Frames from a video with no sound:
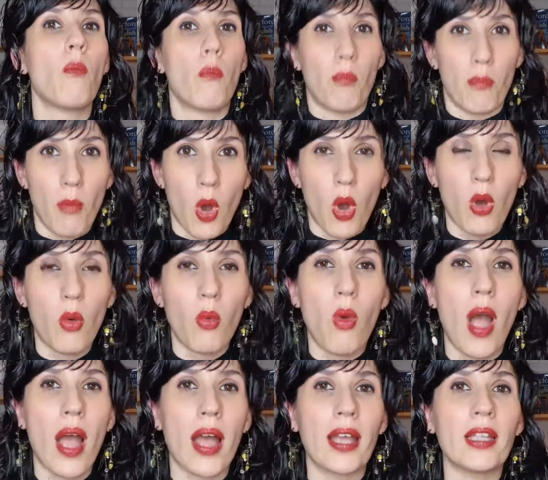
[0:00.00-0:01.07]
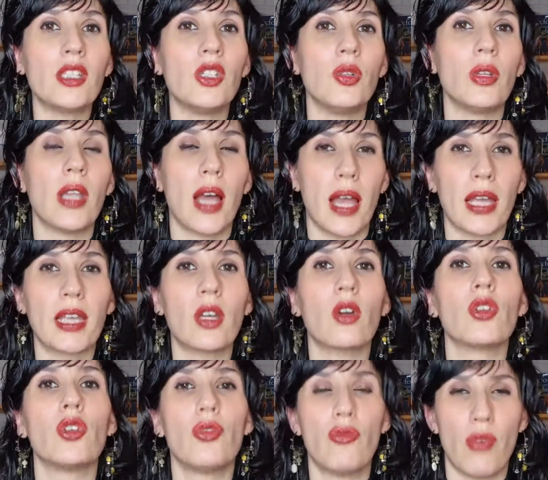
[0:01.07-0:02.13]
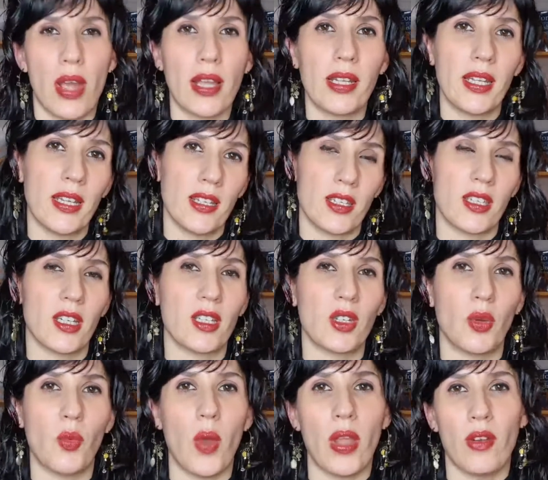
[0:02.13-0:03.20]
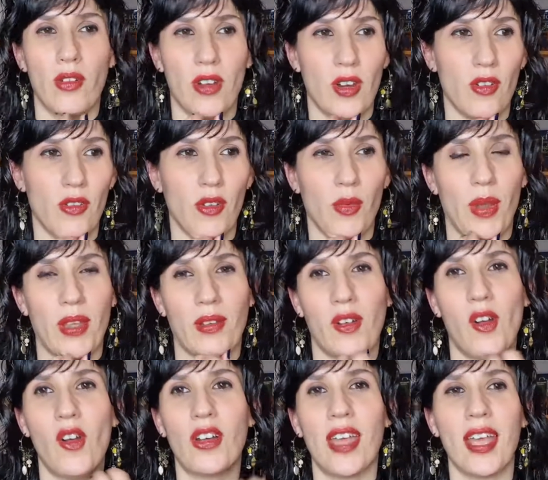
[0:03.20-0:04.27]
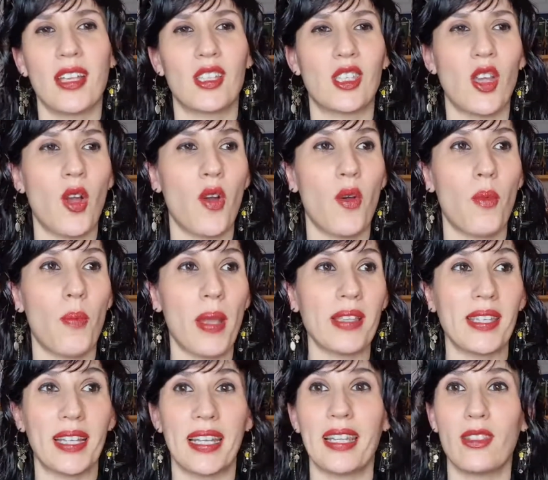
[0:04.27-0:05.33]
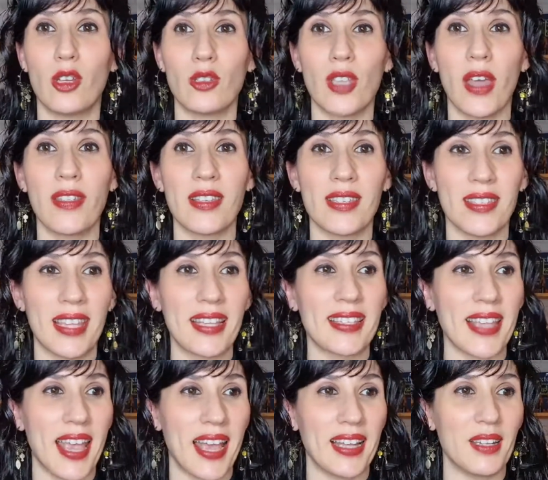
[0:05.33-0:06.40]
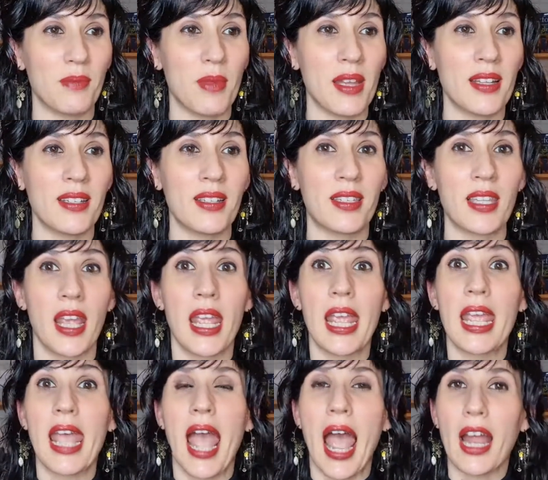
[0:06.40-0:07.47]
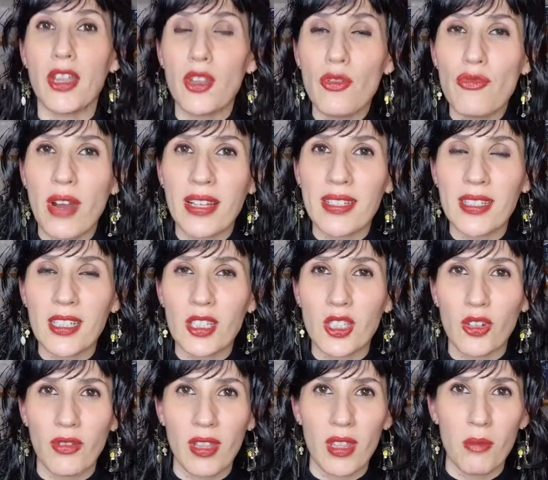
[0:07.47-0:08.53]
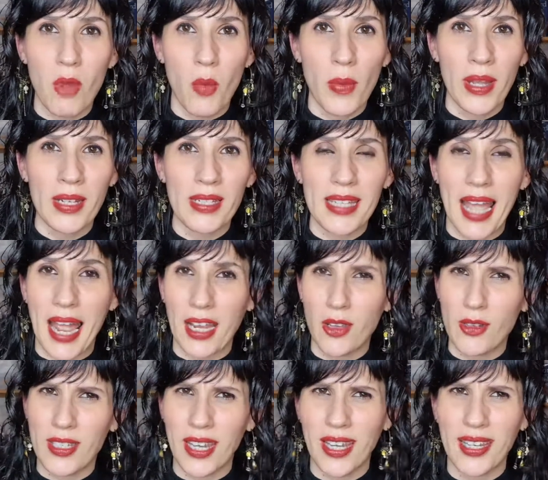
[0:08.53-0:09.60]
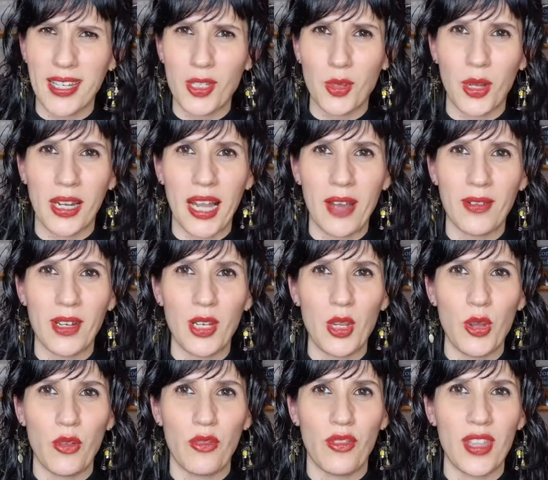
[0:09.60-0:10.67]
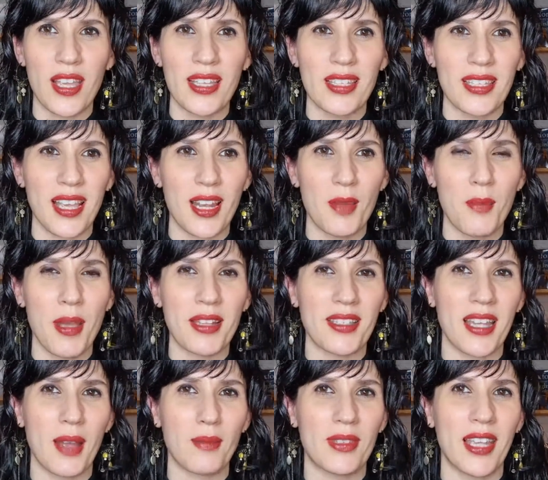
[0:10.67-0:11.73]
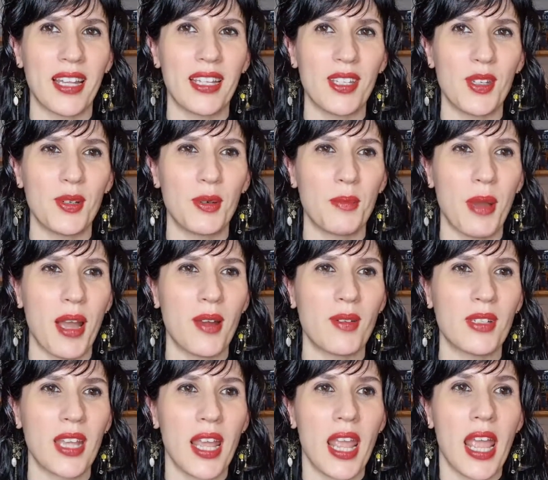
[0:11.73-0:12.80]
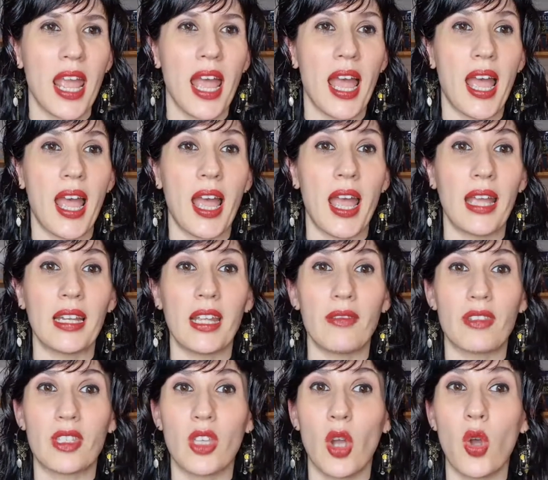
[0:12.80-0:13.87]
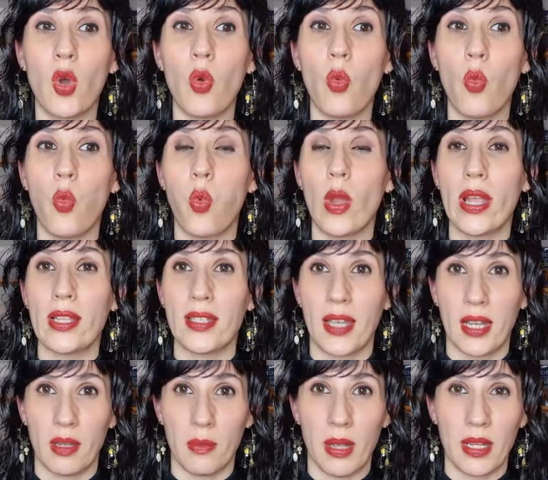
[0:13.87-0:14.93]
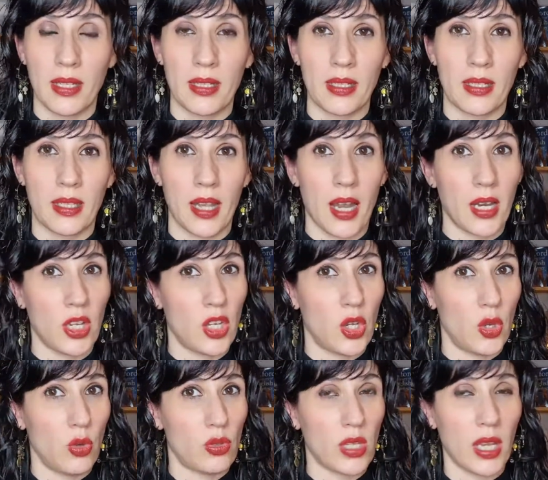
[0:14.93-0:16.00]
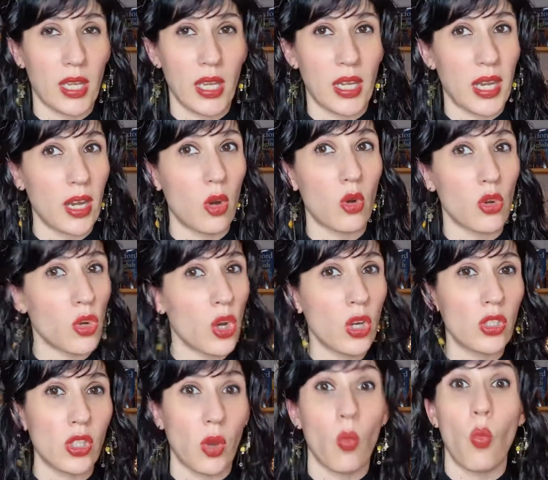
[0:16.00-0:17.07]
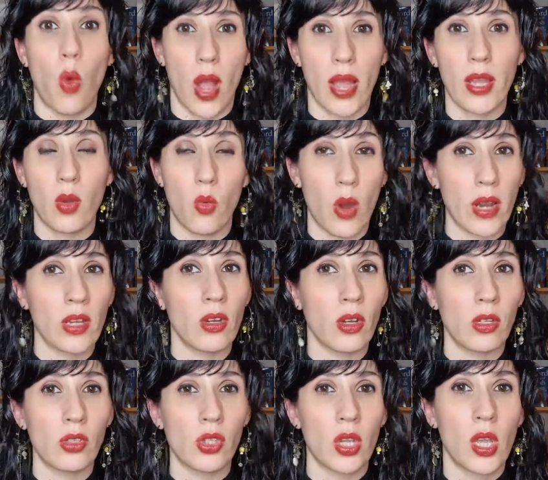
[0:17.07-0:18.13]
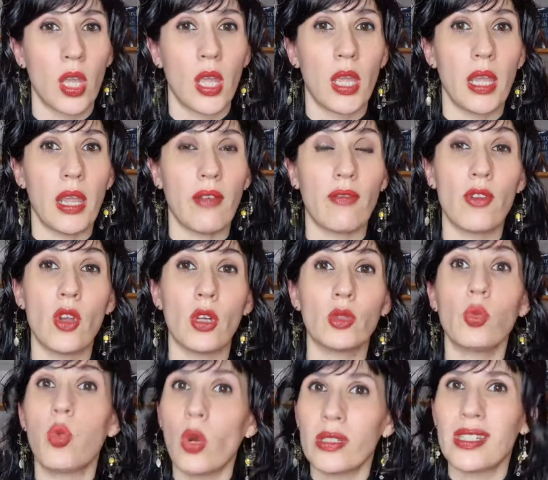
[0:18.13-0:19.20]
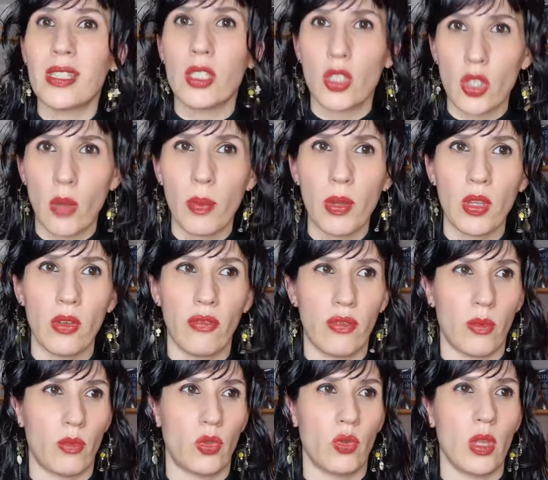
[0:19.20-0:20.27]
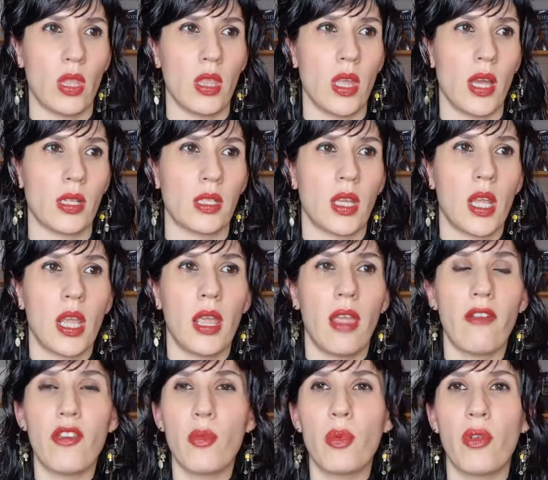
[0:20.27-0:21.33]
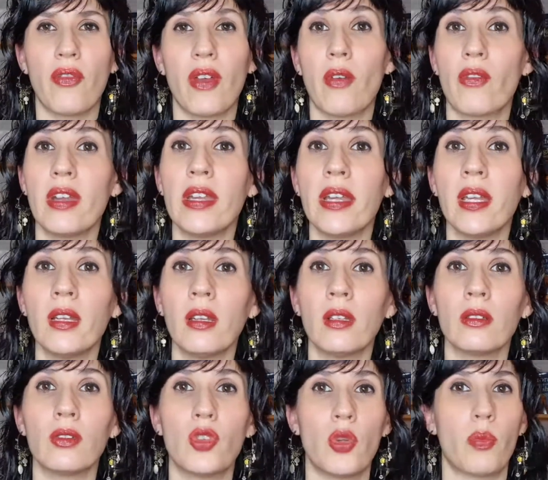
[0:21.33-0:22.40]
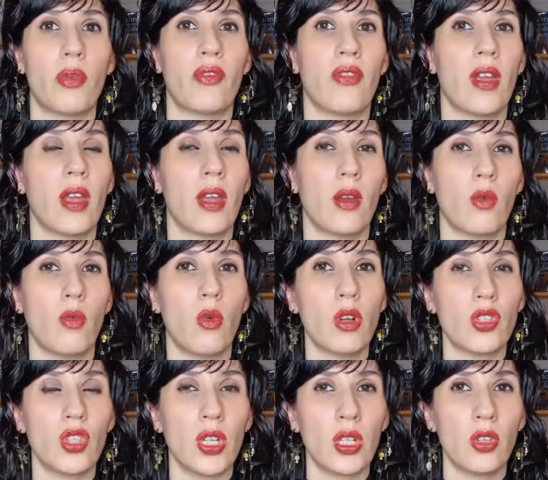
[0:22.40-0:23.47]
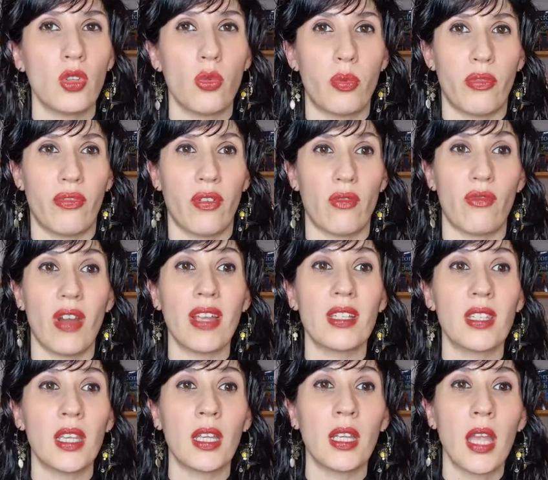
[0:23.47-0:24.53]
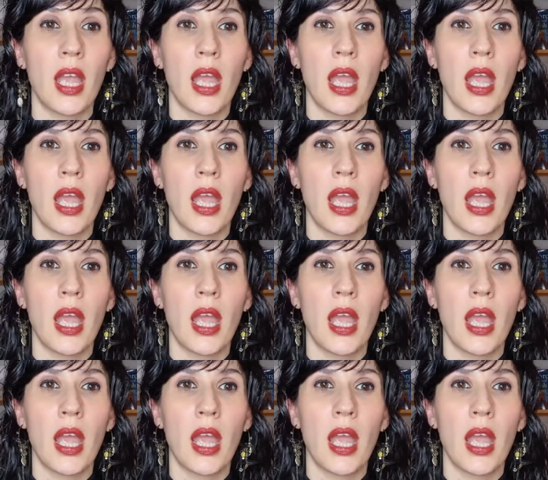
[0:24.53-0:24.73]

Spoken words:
more why you like or you write in a certain way or another way. Okay, so basically those are the 6 elements. Are you writing a story at the moment? Are you taking into account any of these elements that I'm telling you about? And if so, which elements are you taking care or not, and why? Why not? If not, what is stopping you from doing that? If you prefer reading, do you prefer watching, do you prefer writing?